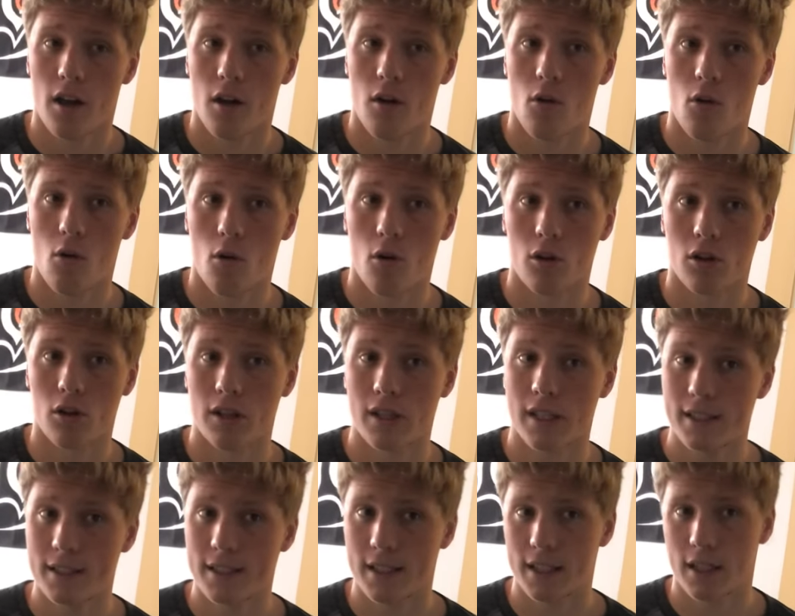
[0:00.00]
or
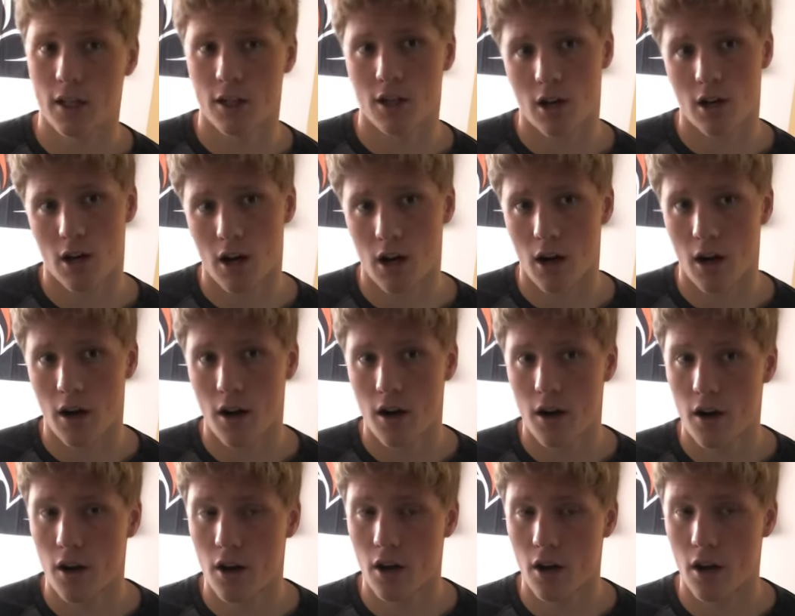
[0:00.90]
leasing a car
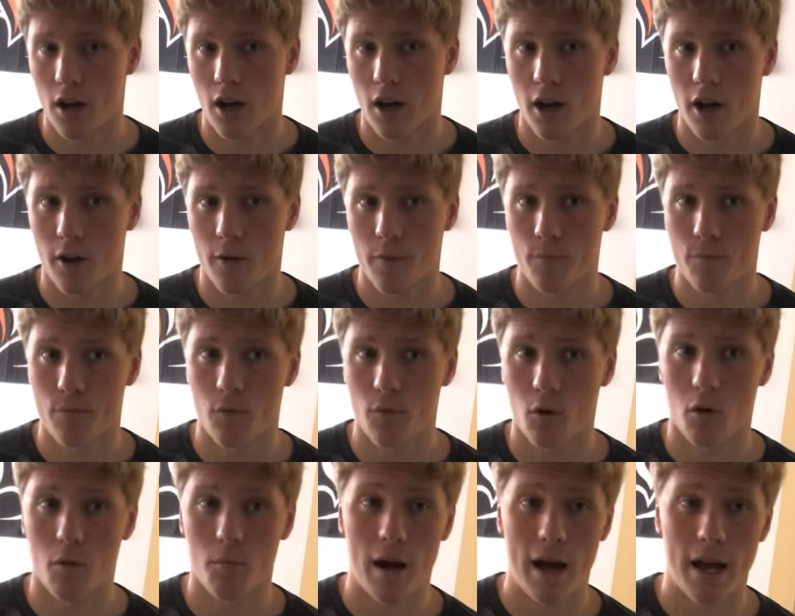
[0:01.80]

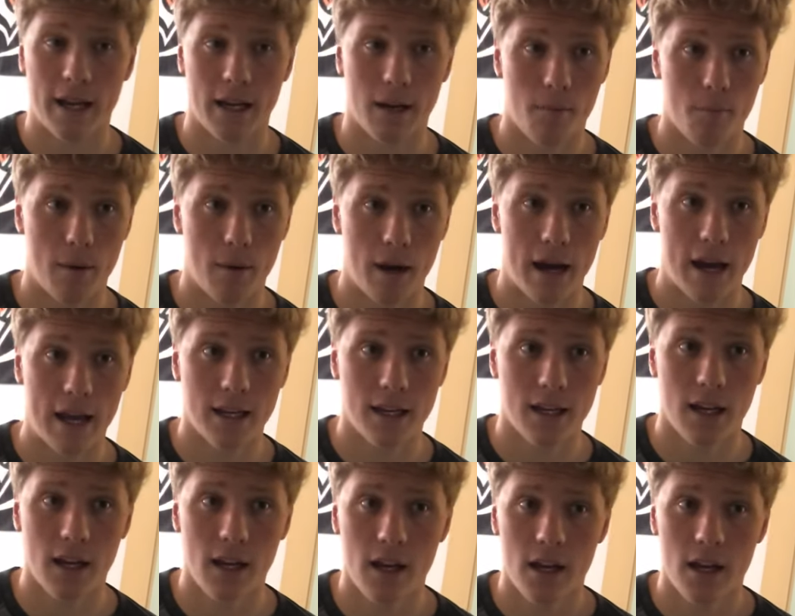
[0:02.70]
or buying a bike,